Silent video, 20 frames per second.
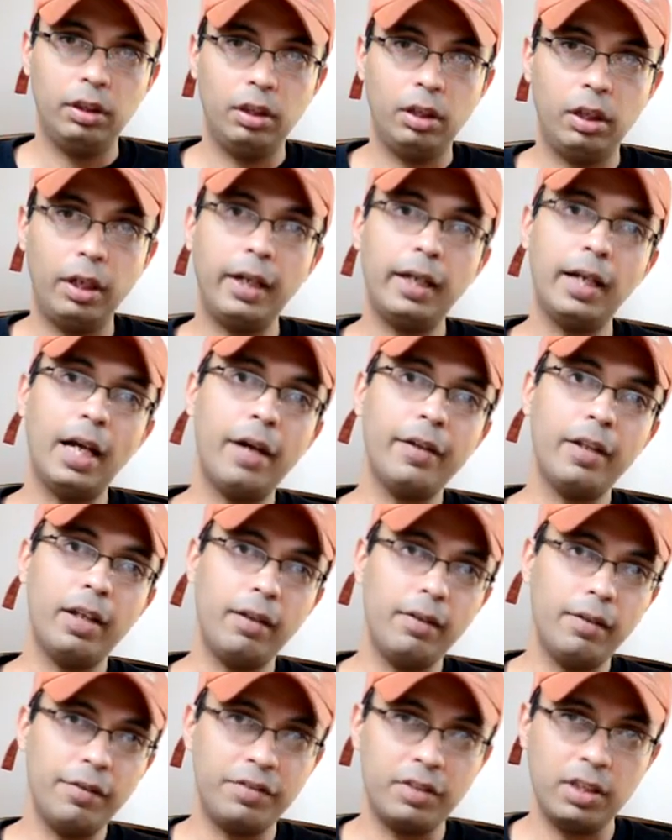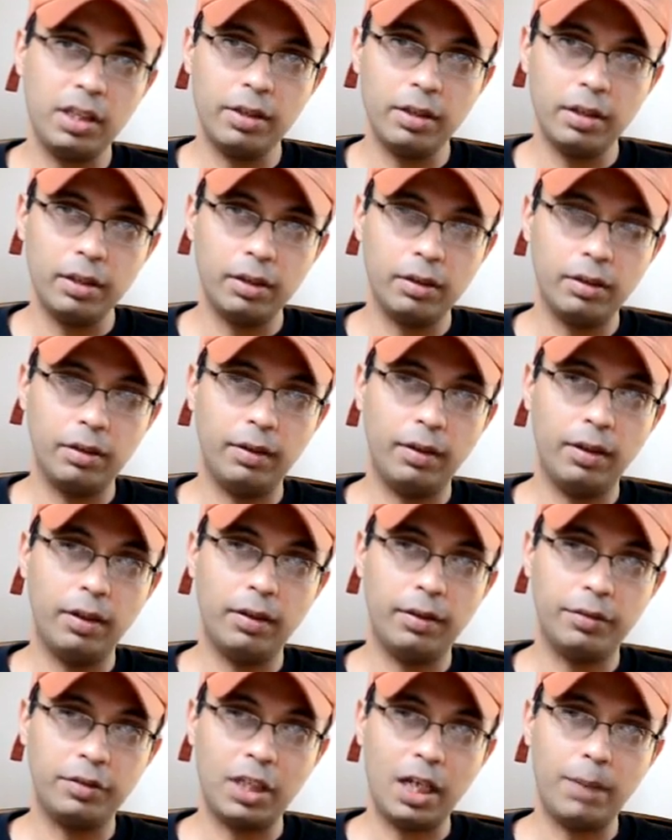Right, now that you've seen the
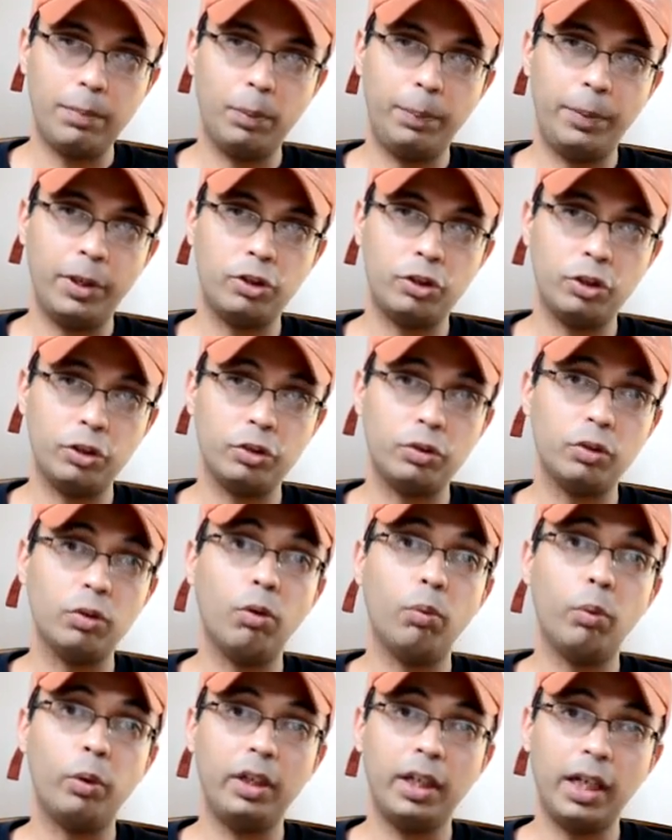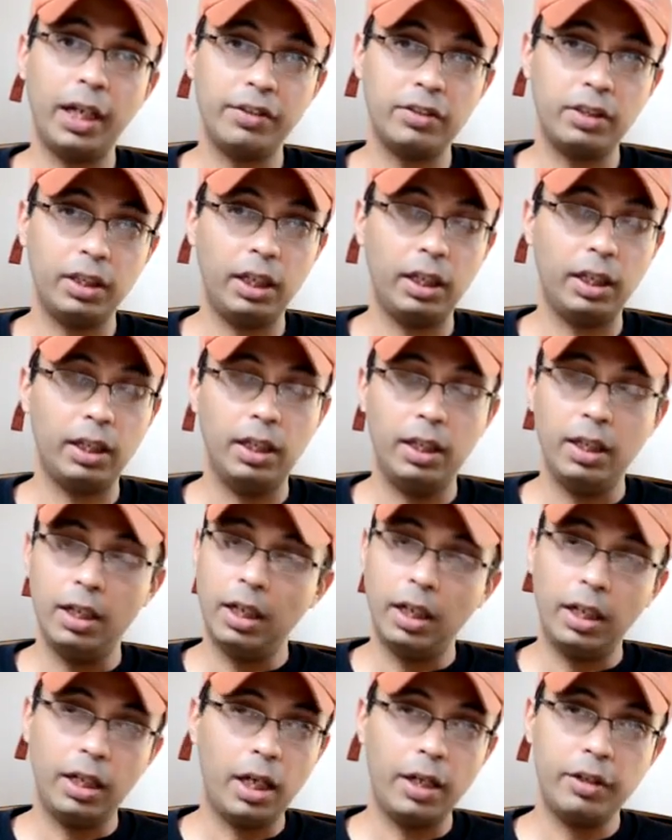sample pictures, what do you guys think?
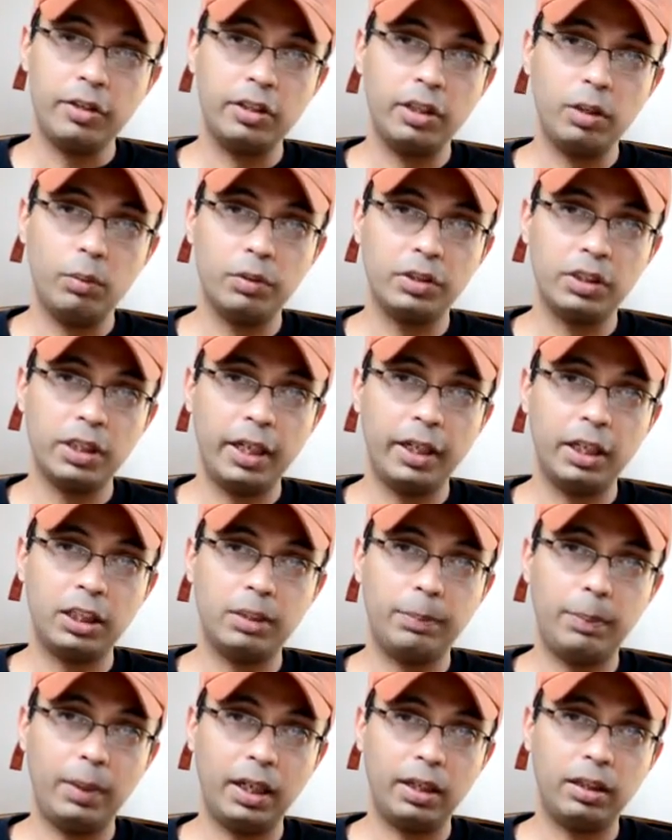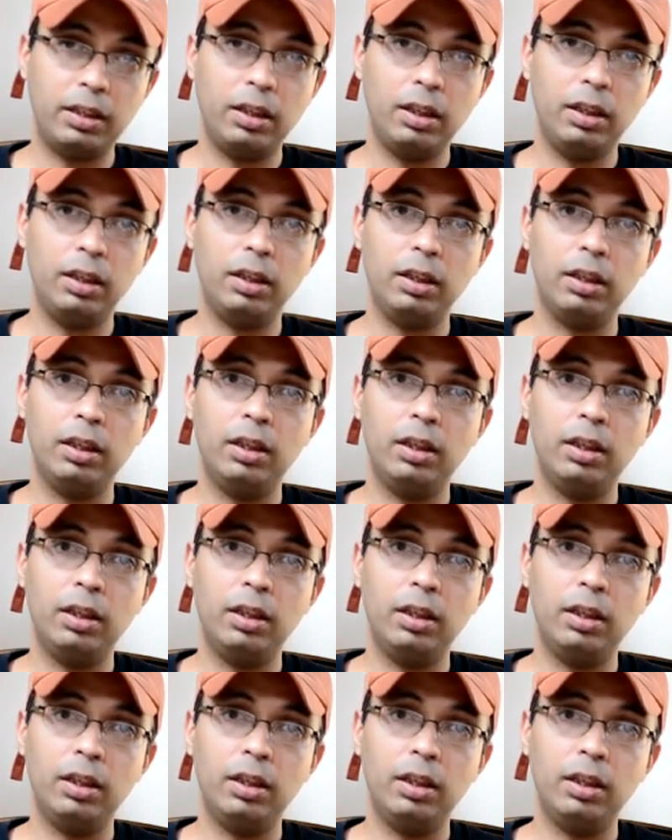I honestly was not expecting